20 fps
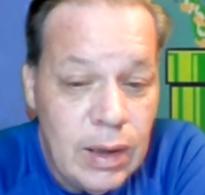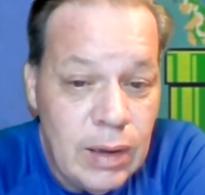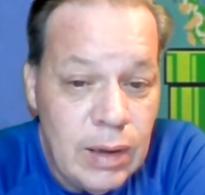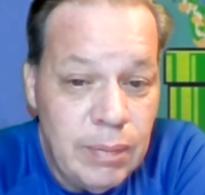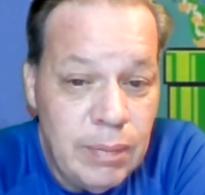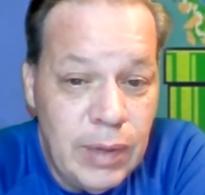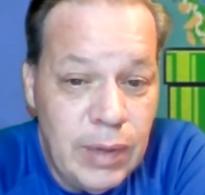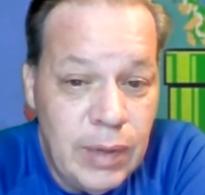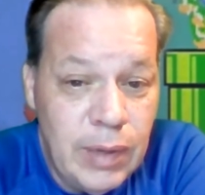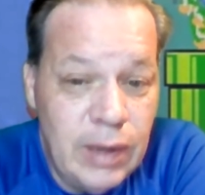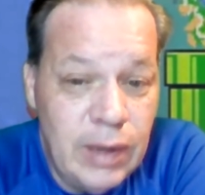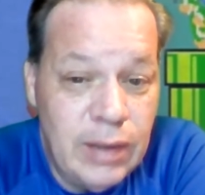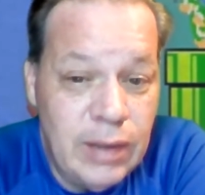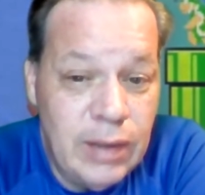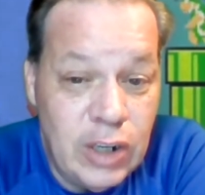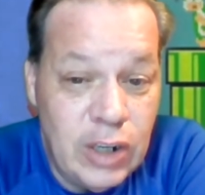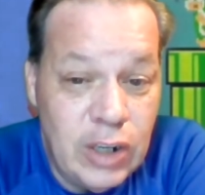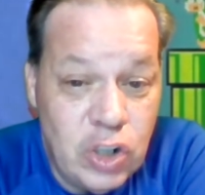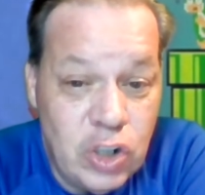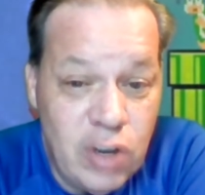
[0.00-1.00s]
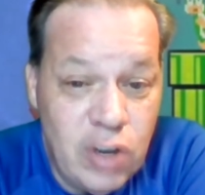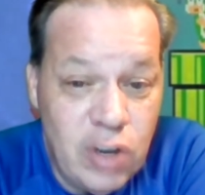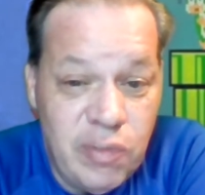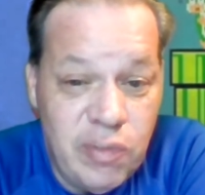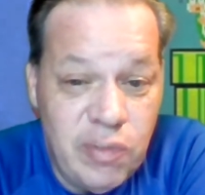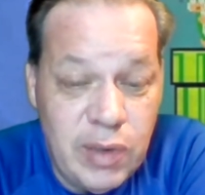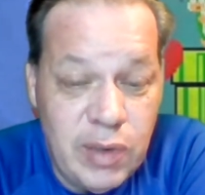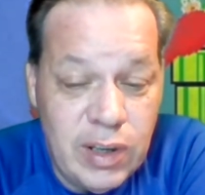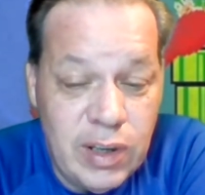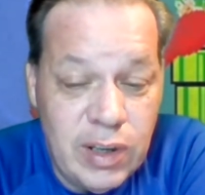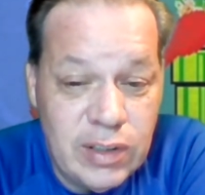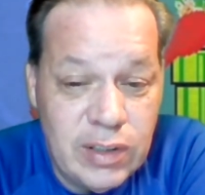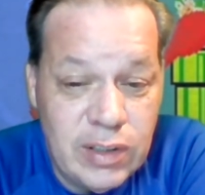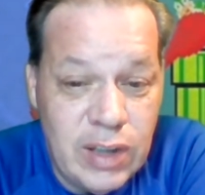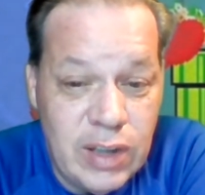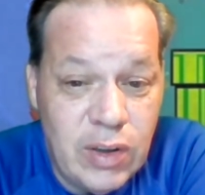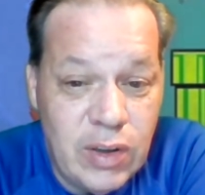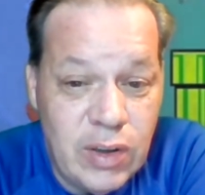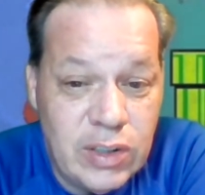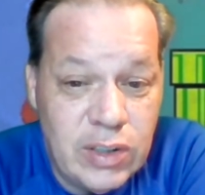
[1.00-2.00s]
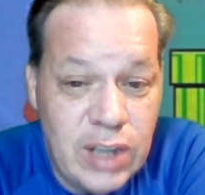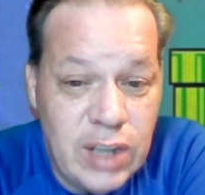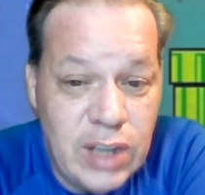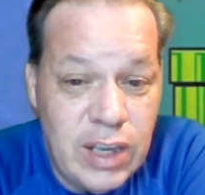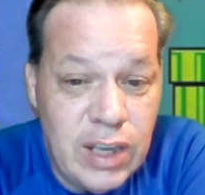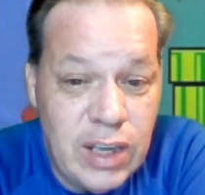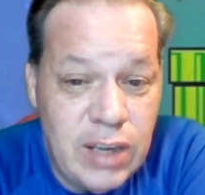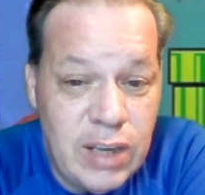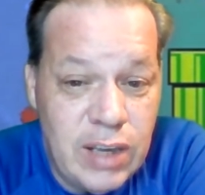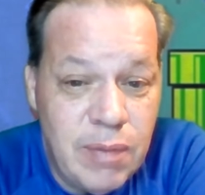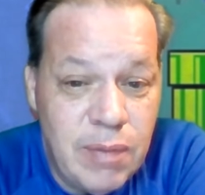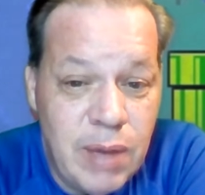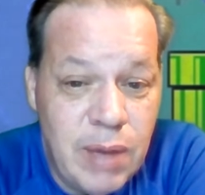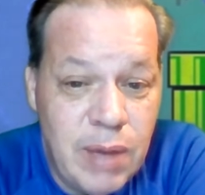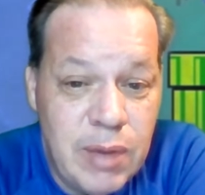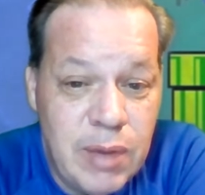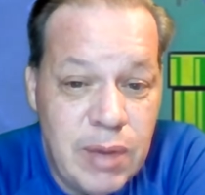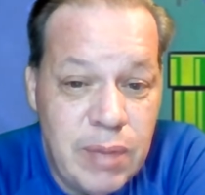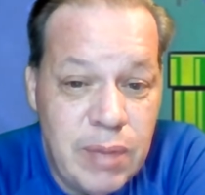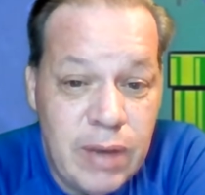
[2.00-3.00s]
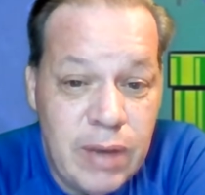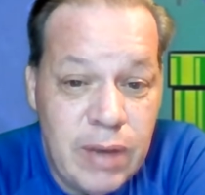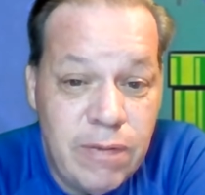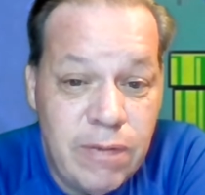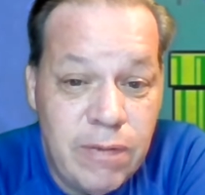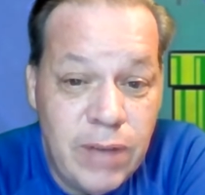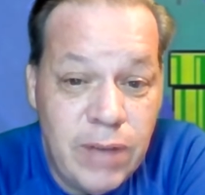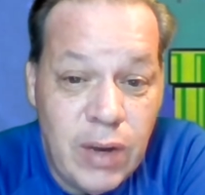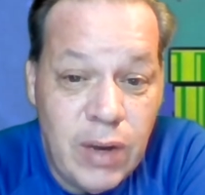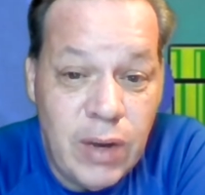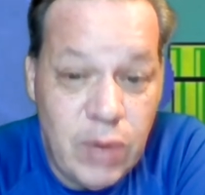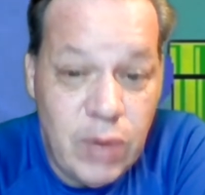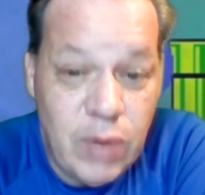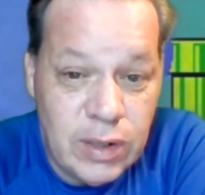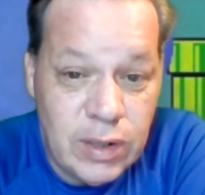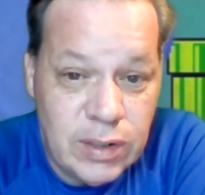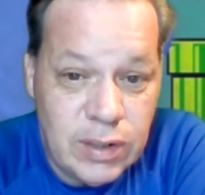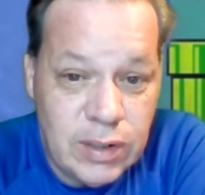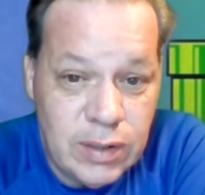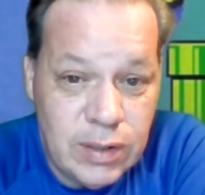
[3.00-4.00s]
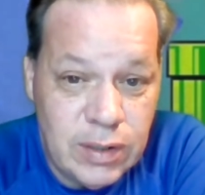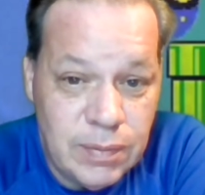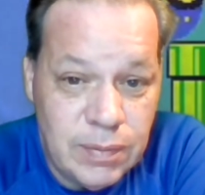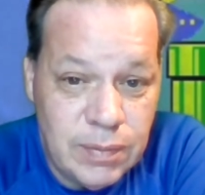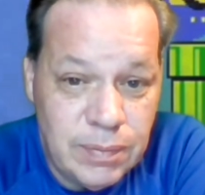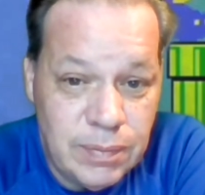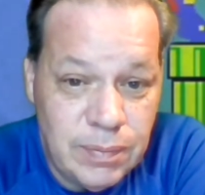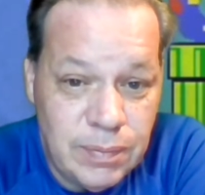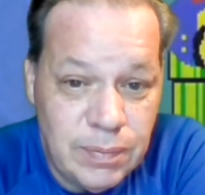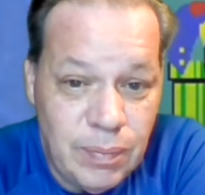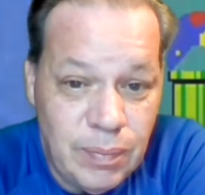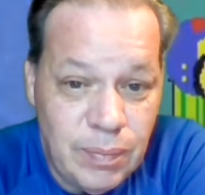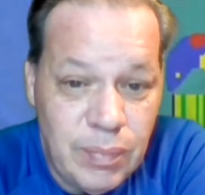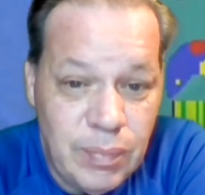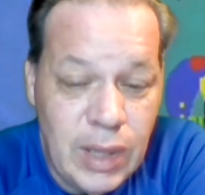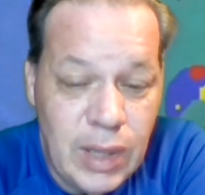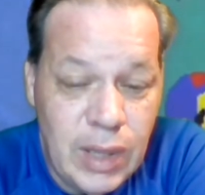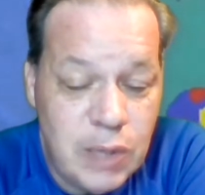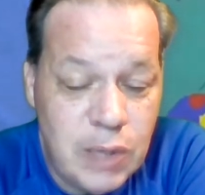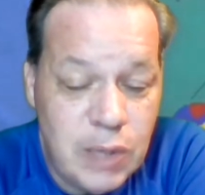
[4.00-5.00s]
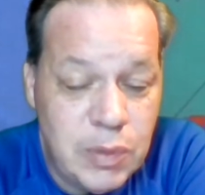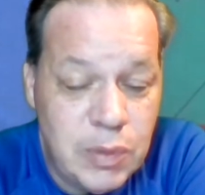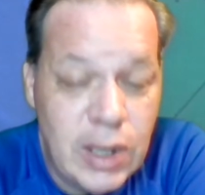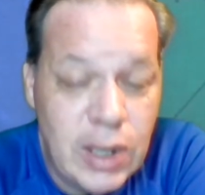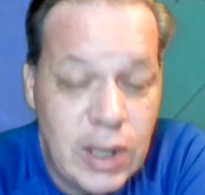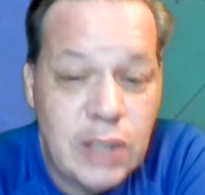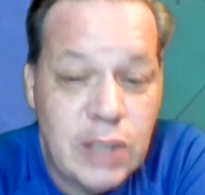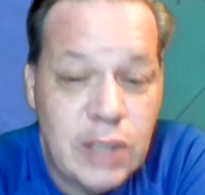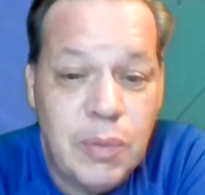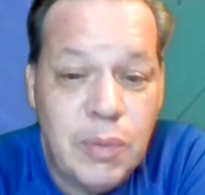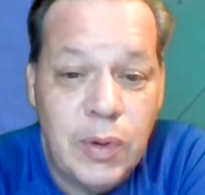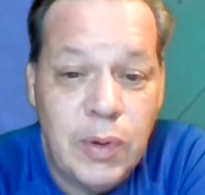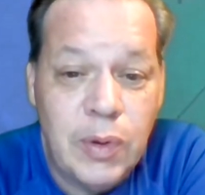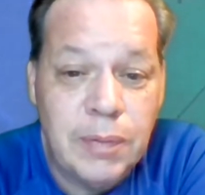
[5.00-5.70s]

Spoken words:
But they should have, because now they're saying he might be a big flight risk. But that's besides the point.